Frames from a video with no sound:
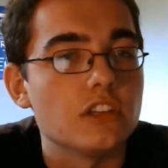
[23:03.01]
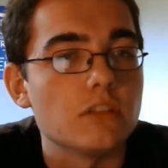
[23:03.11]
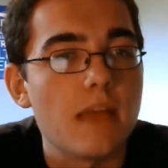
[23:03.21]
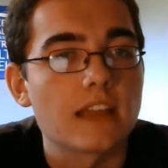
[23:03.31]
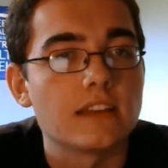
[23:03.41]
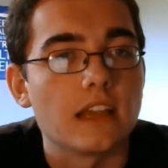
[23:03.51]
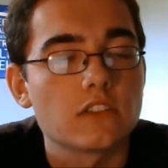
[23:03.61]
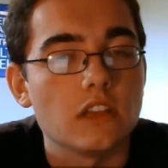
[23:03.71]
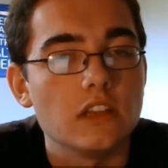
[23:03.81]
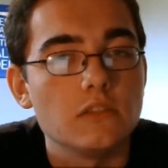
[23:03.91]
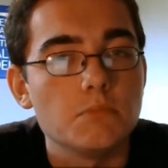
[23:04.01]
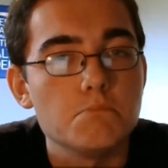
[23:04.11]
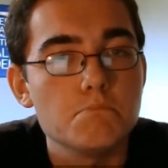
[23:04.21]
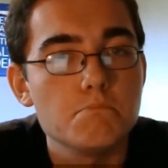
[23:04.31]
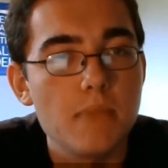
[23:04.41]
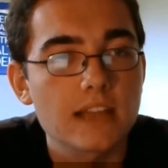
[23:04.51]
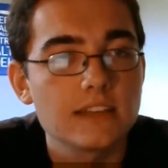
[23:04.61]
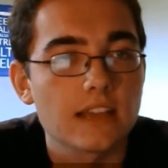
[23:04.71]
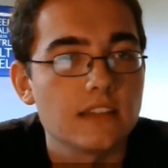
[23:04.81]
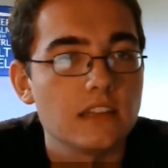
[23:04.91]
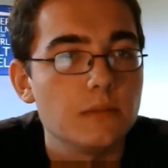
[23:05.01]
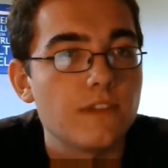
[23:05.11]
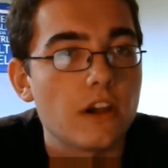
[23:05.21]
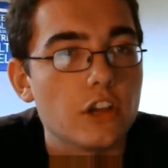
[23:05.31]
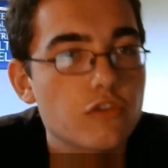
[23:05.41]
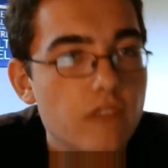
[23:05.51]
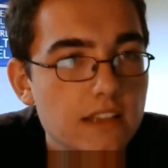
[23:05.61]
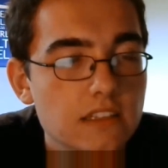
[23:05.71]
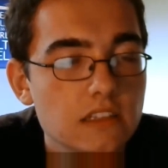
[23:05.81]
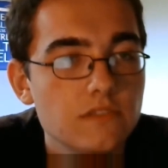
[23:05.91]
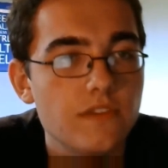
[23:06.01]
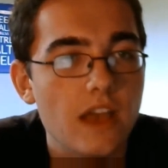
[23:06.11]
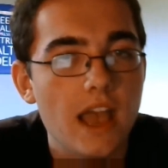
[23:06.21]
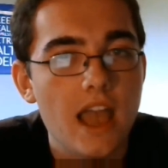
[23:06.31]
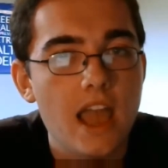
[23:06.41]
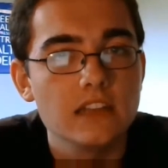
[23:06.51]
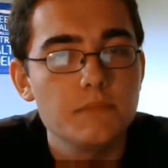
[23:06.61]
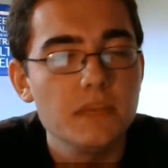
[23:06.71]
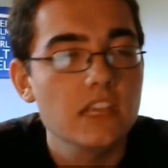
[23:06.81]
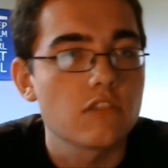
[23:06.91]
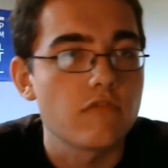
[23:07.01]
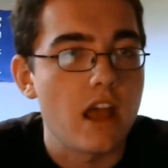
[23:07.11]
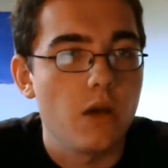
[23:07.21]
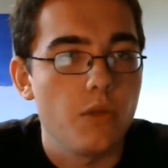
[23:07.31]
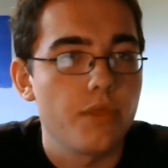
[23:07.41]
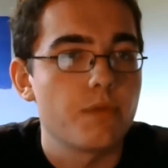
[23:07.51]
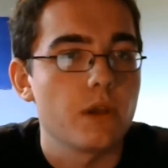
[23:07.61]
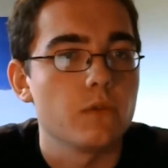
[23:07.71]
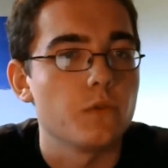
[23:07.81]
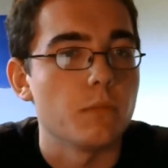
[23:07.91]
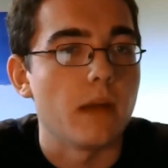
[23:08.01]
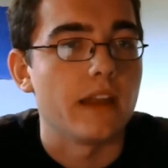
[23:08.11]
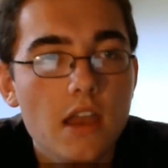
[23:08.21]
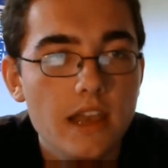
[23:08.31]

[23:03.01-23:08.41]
to mech decks, as mech decks tend to be very aggressive and peak around 3 or 4 mana.